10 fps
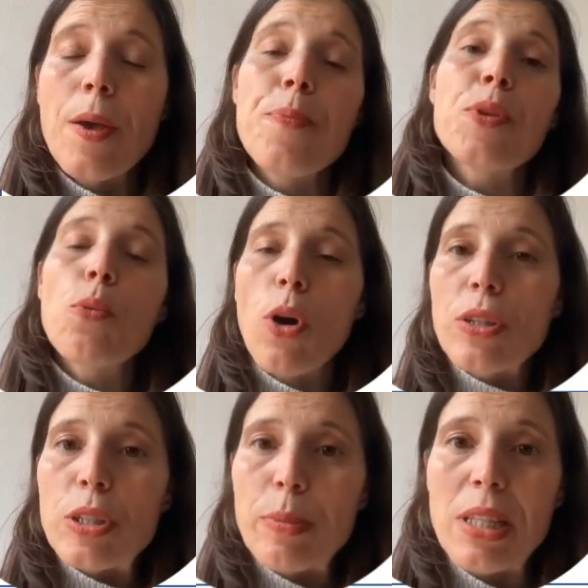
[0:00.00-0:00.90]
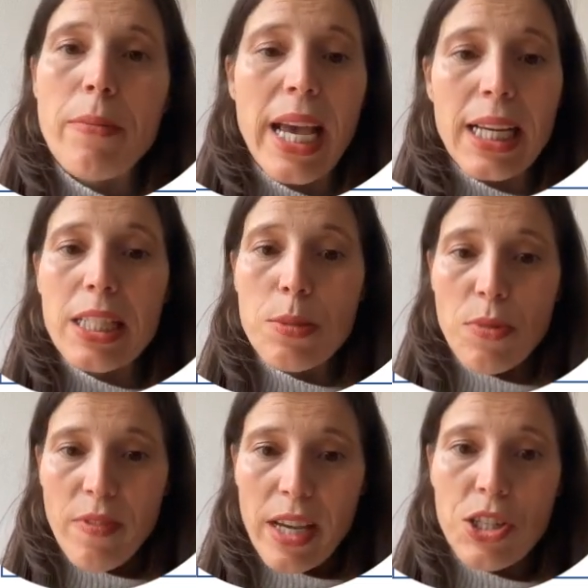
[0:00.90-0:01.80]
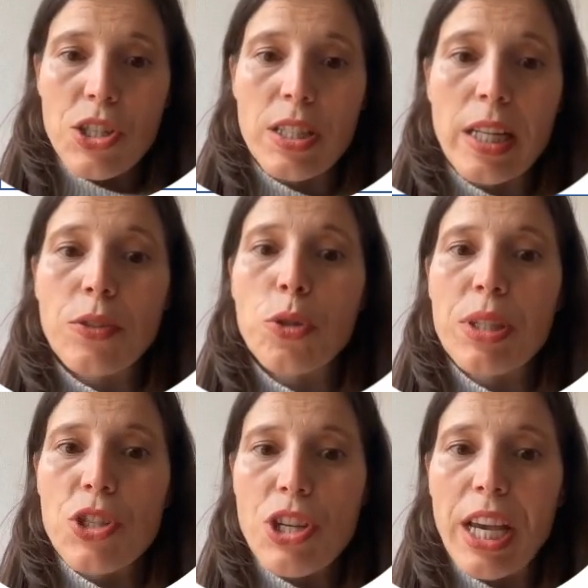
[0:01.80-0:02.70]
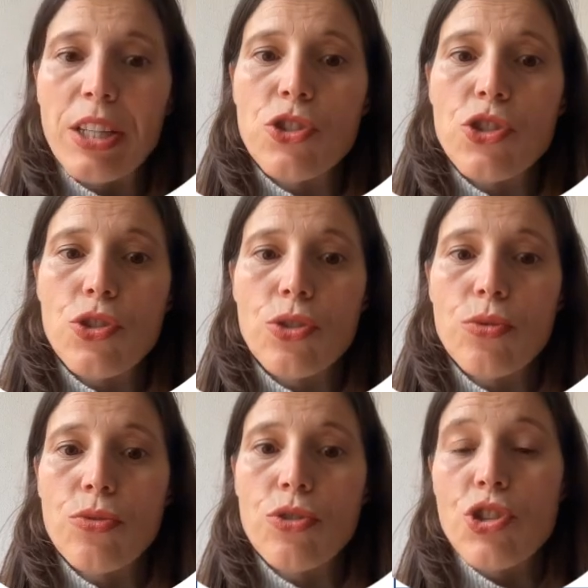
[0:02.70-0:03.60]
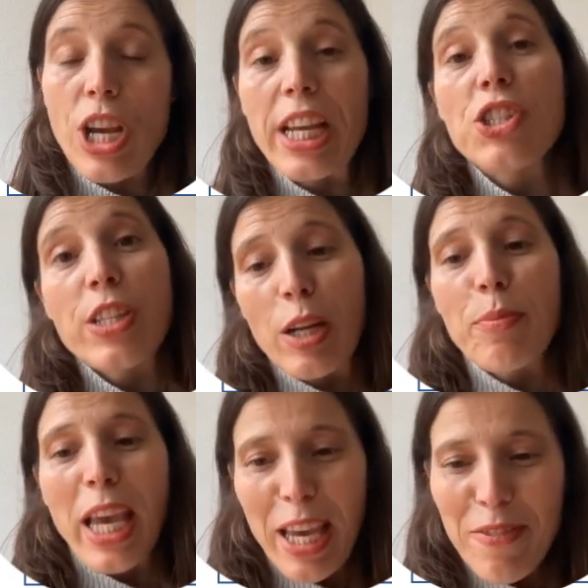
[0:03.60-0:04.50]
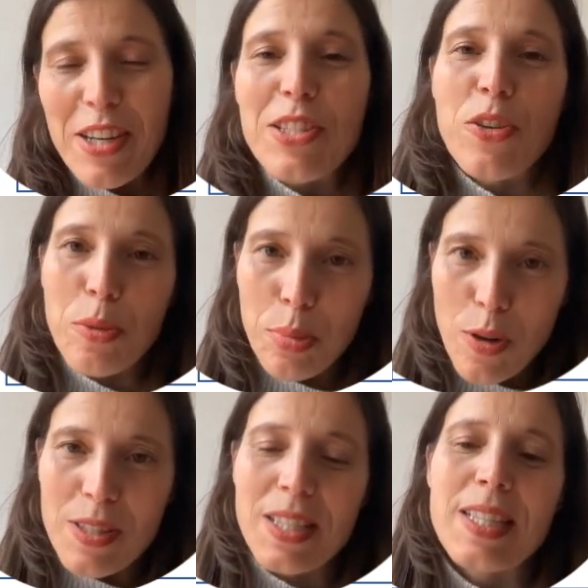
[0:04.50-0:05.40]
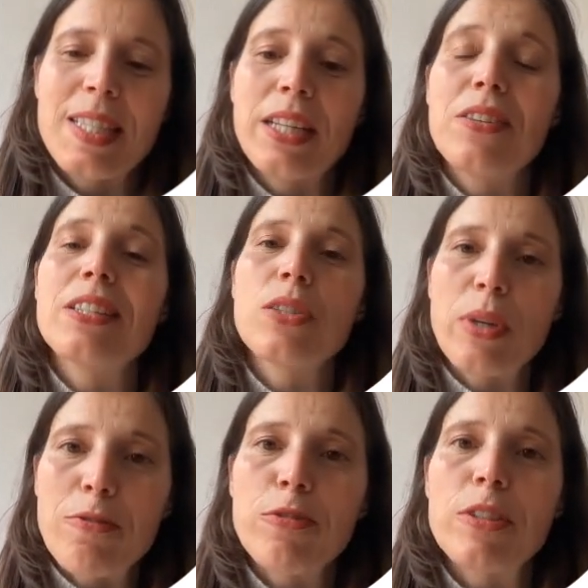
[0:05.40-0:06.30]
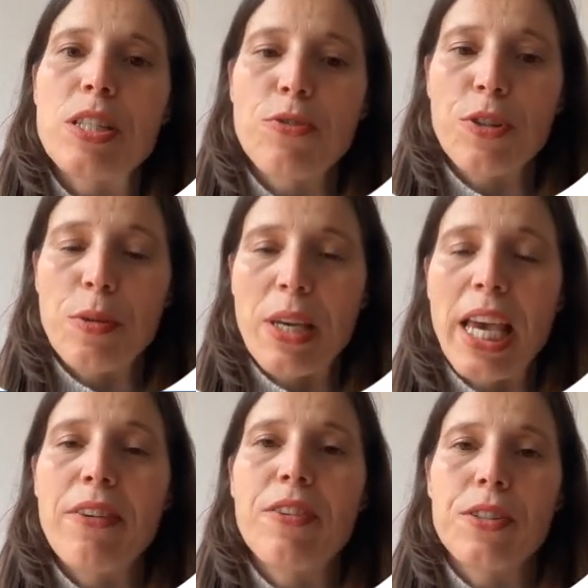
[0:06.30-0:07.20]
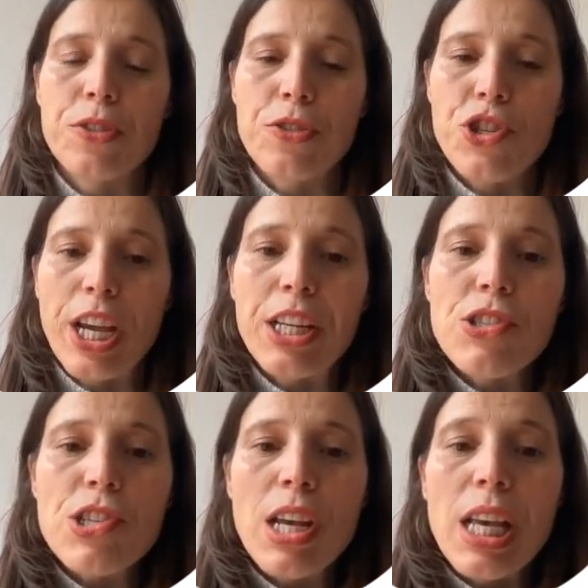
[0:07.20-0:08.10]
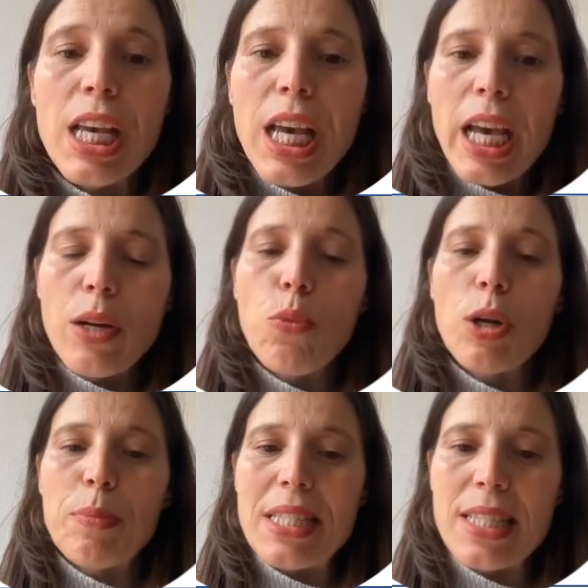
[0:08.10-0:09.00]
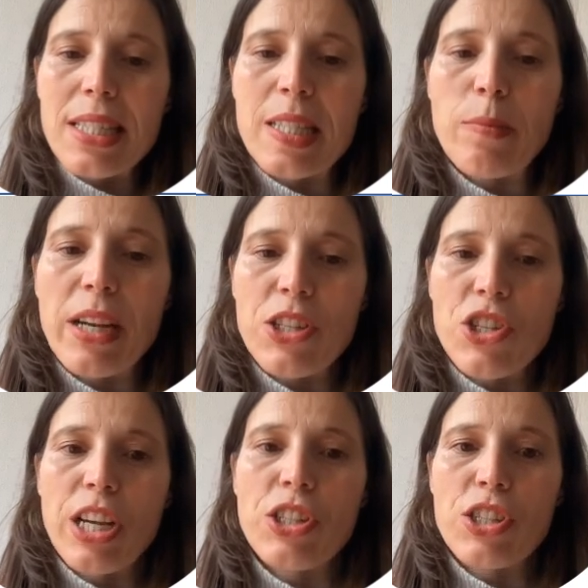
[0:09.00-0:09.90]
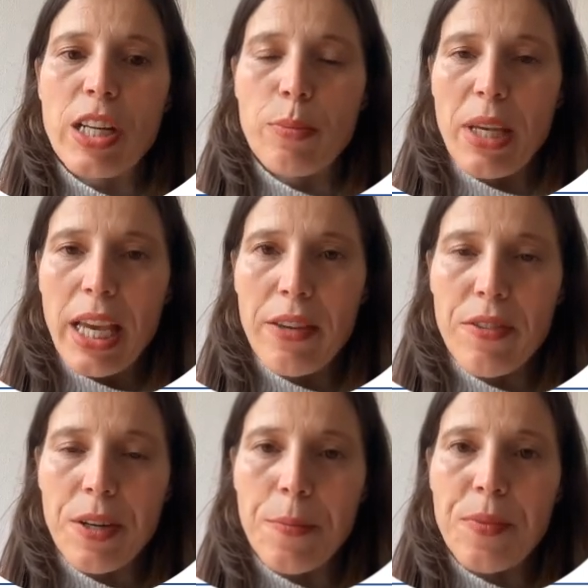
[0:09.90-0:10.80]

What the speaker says: What could be the mechanism of action that could be changed to change that behavior, so the process that you need to influence for the behavior to change, and what BCTs might change that behavior.